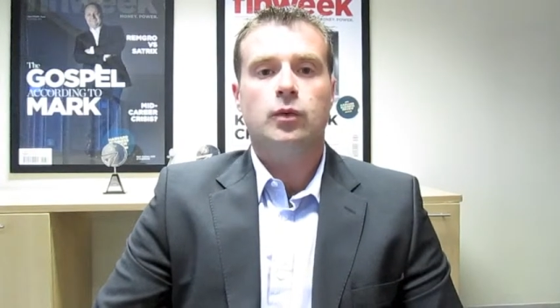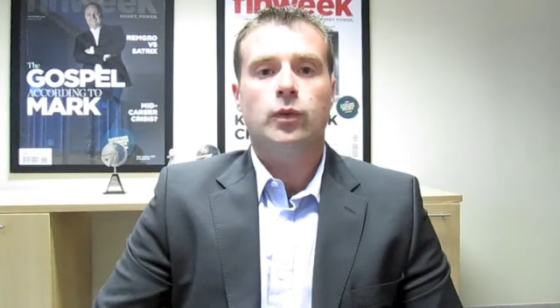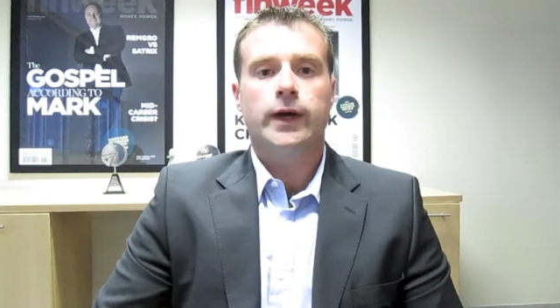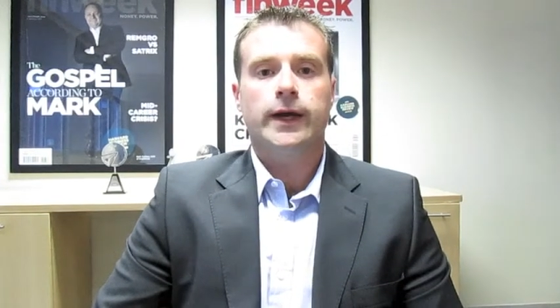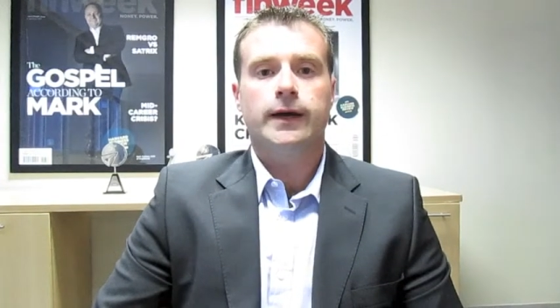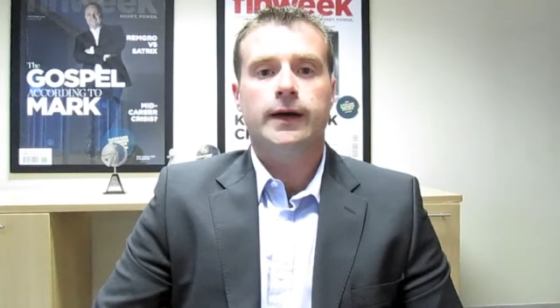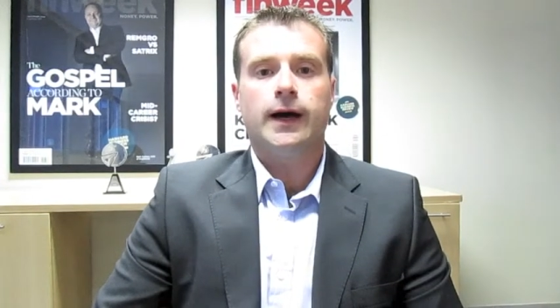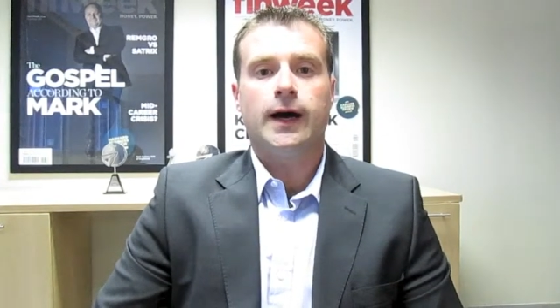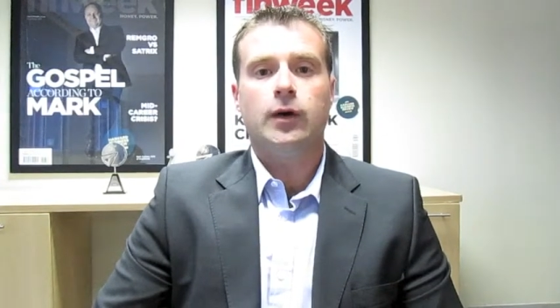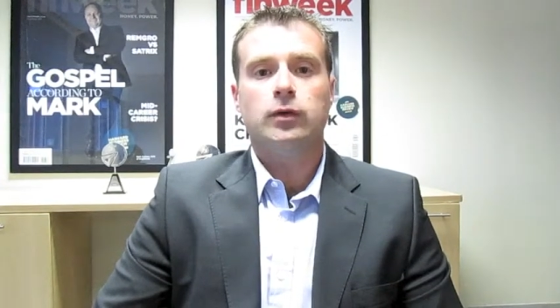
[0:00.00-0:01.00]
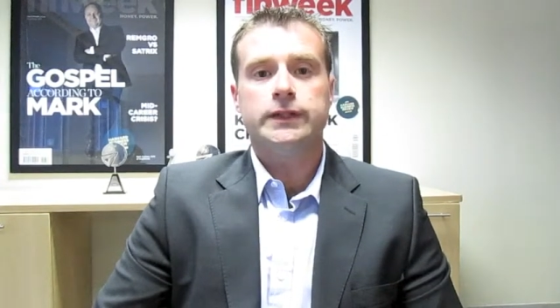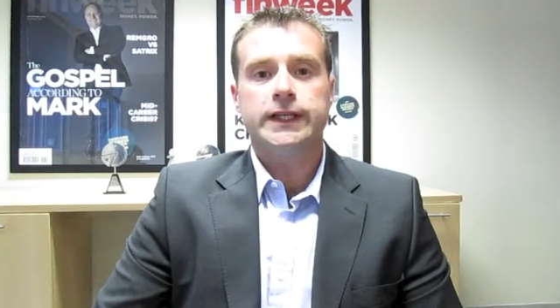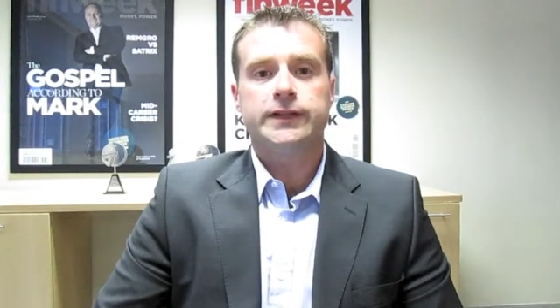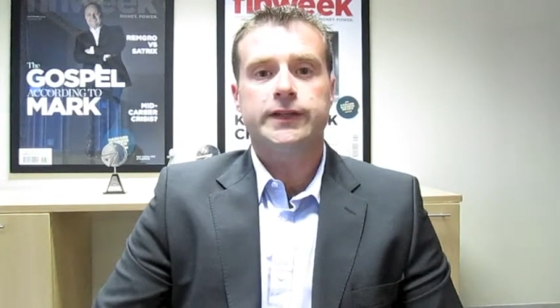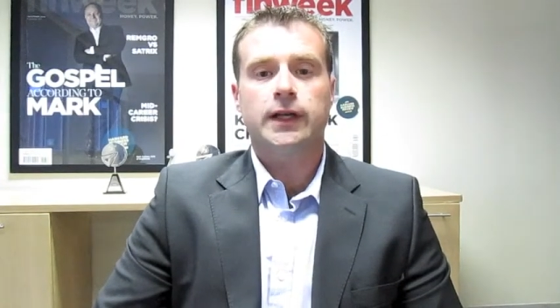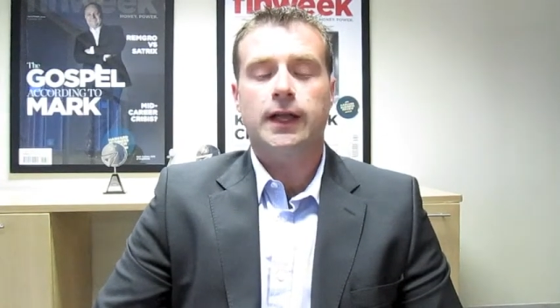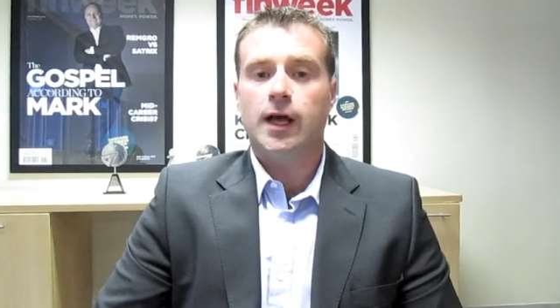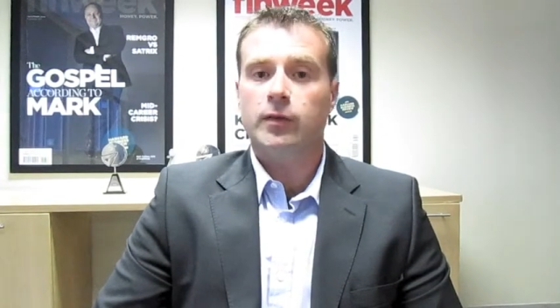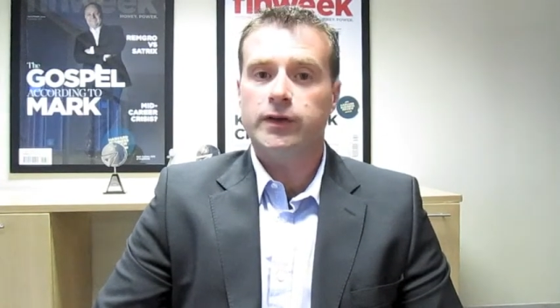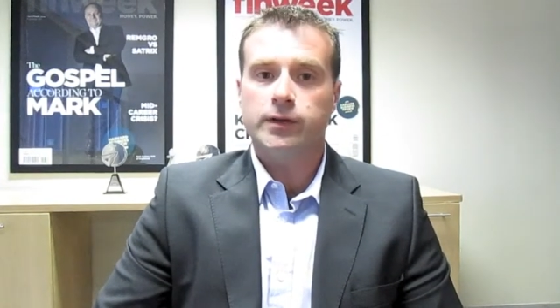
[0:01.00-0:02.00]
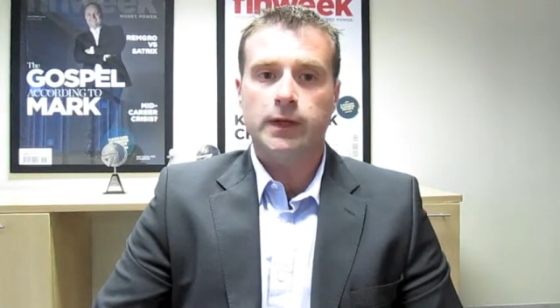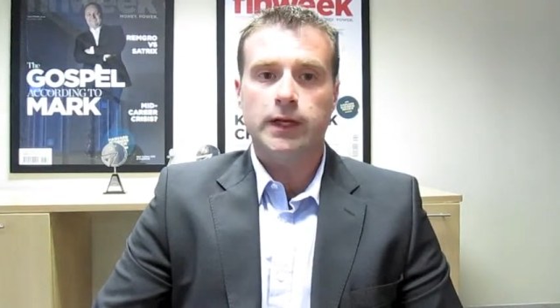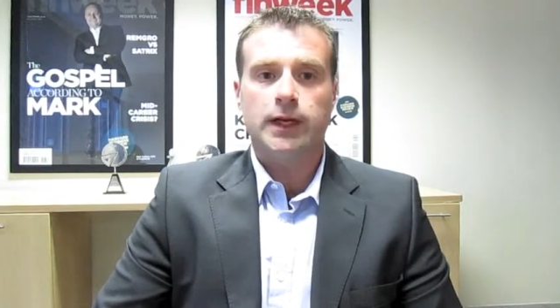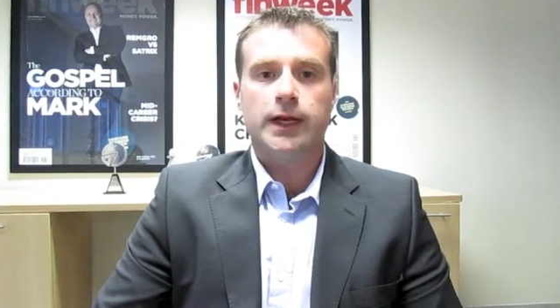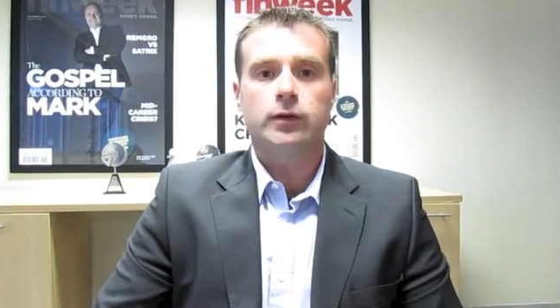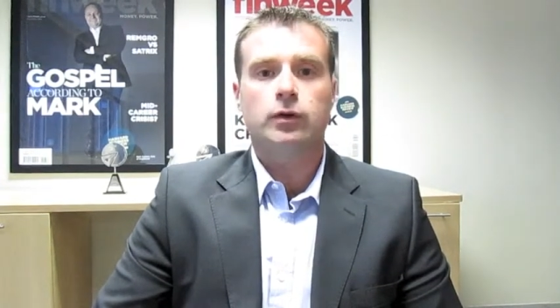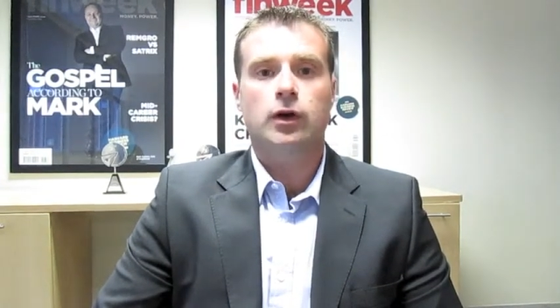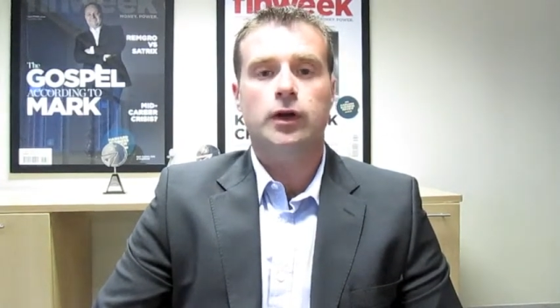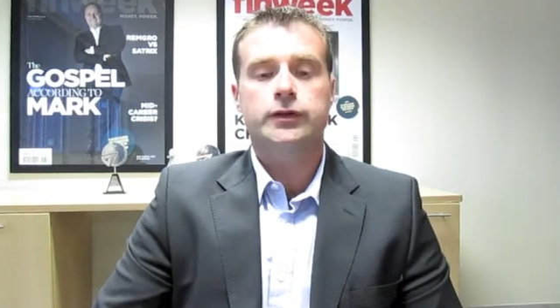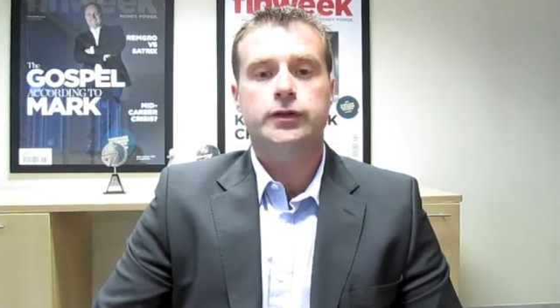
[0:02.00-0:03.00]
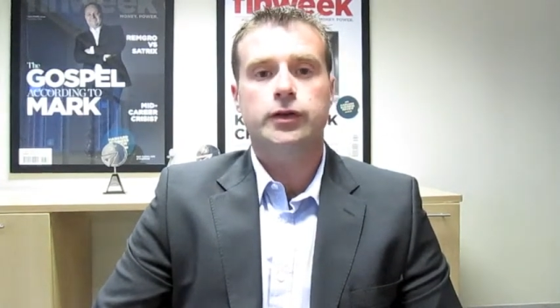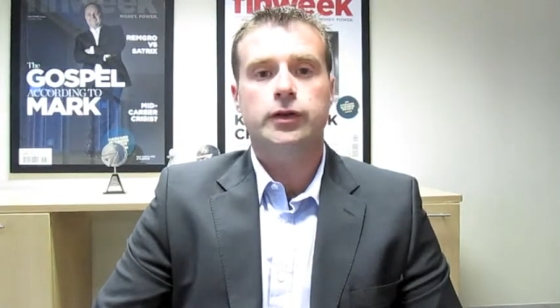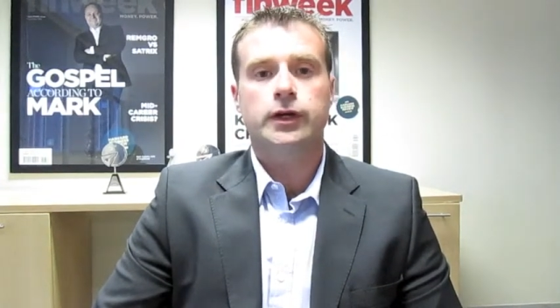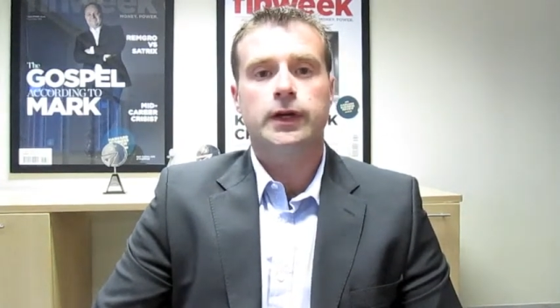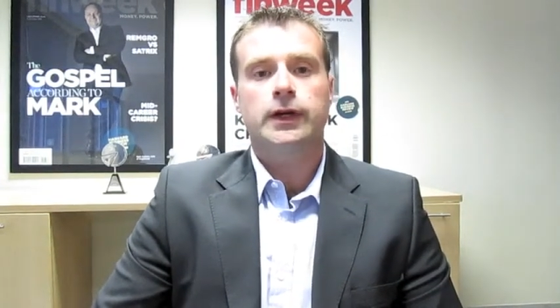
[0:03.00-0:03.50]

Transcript: where I will detail how much the medical aid will cost her,